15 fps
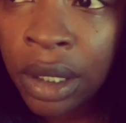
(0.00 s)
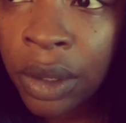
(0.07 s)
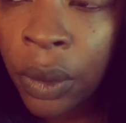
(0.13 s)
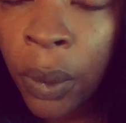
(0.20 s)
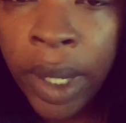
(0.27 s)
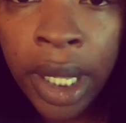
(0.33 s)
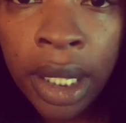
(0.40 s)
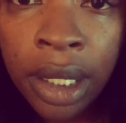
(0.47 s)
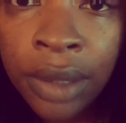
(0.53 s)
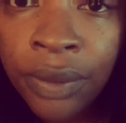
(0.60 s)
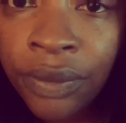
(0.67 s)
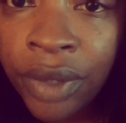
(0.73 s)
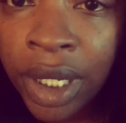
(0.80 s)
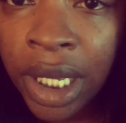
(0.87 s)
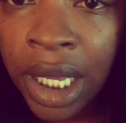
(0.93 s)
Quinn
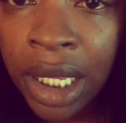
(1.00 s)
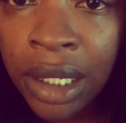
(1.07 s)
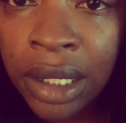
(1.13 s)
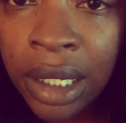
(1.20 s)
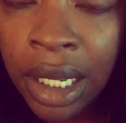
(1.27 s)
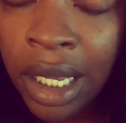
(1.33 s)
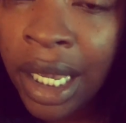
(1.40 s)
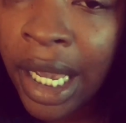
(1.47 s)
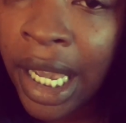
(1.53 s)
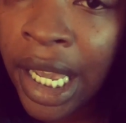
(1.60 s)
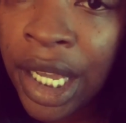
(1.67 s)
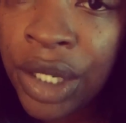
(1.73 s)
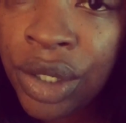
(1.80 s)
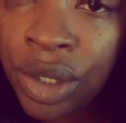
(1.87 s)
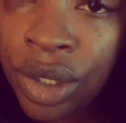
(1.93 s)
for getting
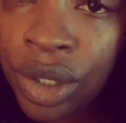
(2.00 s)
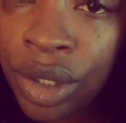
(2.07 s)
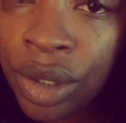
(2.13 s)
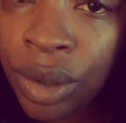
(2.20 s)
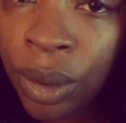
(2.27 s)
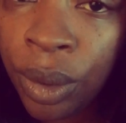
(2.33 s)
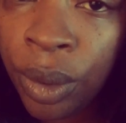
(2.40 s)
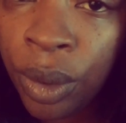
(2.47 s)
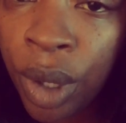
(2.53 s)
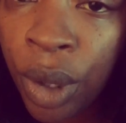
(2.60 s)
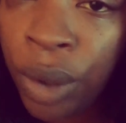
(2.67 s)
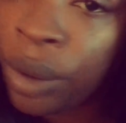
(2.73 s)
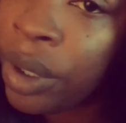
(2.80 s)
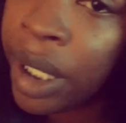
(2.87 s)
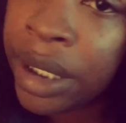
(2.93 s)
engaged to
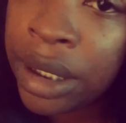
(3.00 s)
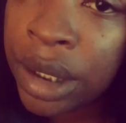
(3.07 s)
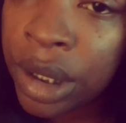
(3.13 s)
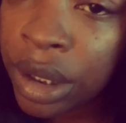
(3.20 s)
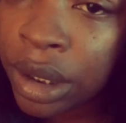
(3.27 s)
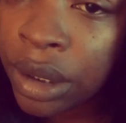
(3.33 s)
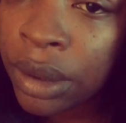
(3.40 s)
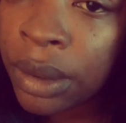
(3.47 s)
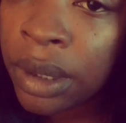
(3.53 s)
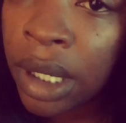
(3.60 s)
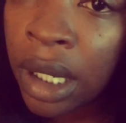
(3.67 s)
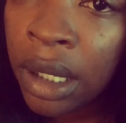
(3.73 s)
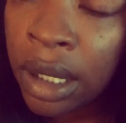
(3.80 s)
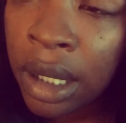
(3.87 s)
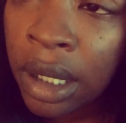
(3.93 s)
a crazy dude.
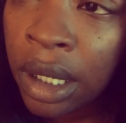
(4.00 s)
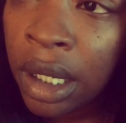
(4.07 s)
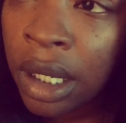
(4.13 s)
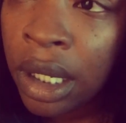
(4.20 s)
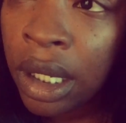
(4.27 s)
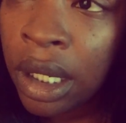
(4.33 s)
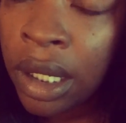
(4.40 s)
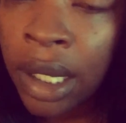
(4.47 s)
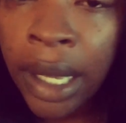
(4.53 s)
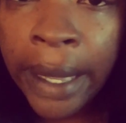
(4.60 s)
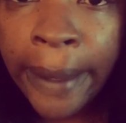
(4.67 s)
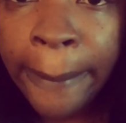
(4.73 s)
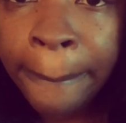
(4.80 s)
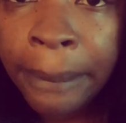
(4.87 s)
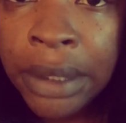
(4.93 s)

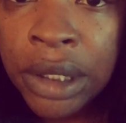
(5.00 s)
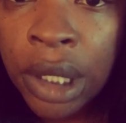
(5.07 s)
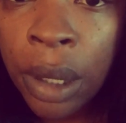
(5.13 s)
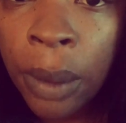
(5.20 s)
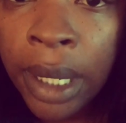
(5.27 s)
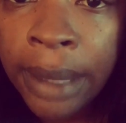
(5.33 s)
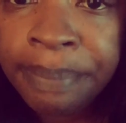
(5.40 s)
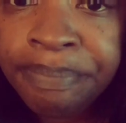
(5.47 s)
Yeah, so